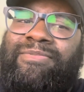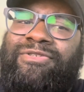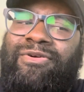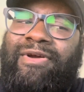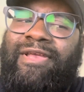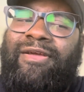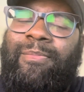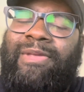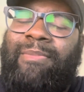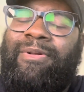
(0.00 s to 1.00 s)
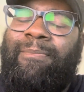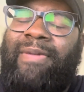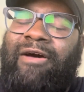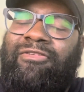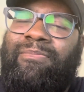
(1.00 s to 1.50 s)
sure he'll be able to
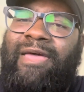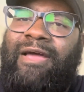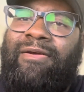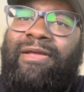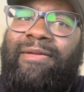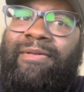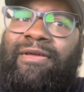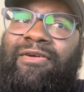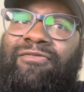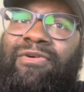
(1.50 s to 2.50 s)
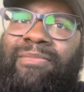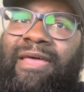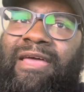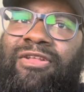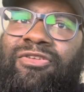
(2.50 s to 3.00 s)
bounce back from
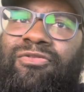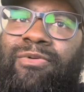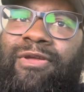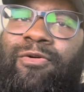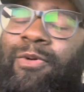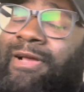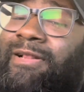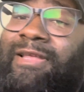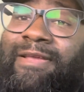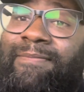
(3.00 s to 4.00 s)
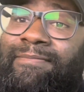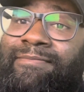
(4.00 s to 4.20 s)
that injury quickly.